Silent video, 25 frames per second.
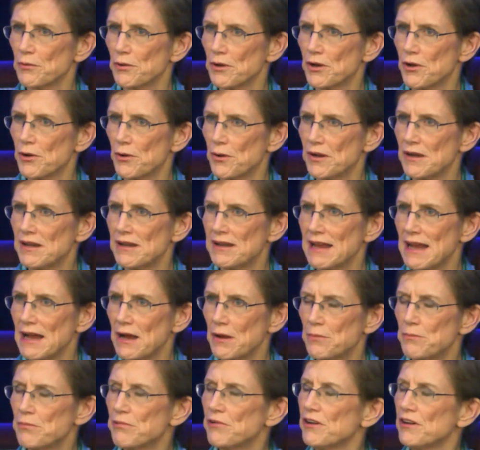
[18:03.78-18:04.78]
were going
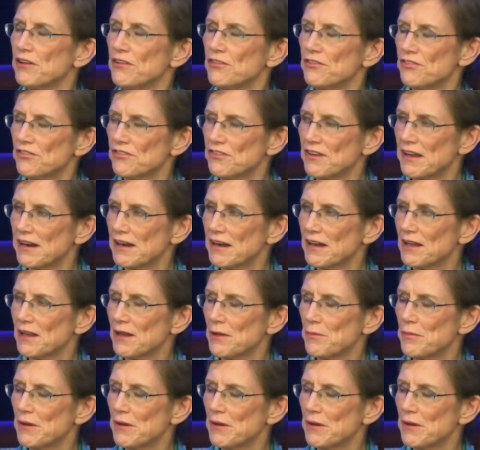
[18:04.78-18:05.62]
down pretty steadily.